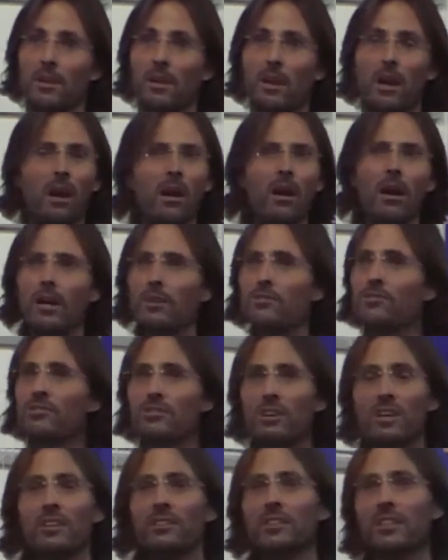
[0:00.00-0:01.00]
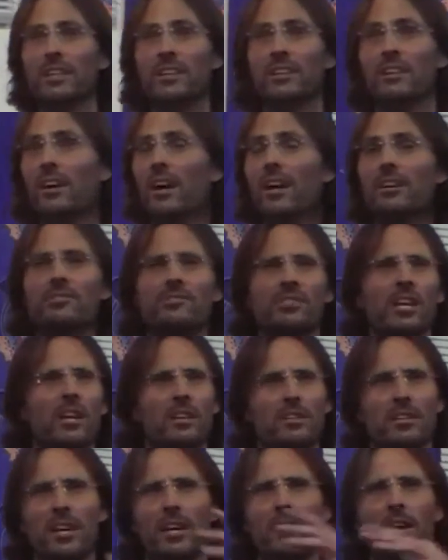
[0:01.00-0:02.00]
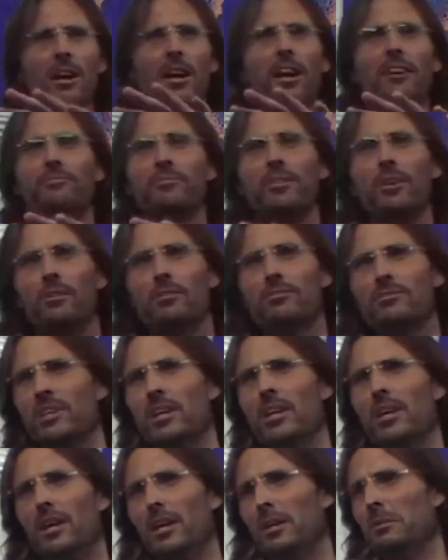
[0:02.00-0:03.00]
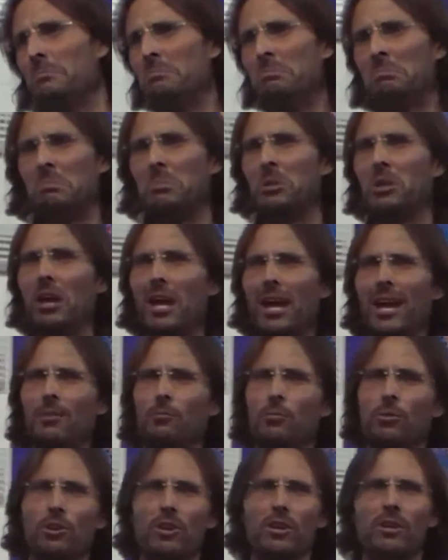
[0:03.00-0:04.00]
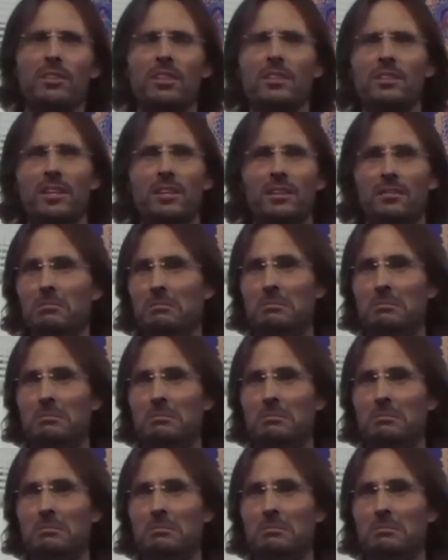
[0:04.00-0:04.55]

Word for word: As well oh, certainly. I could say, yeah, I felt uh, you know unworthy then.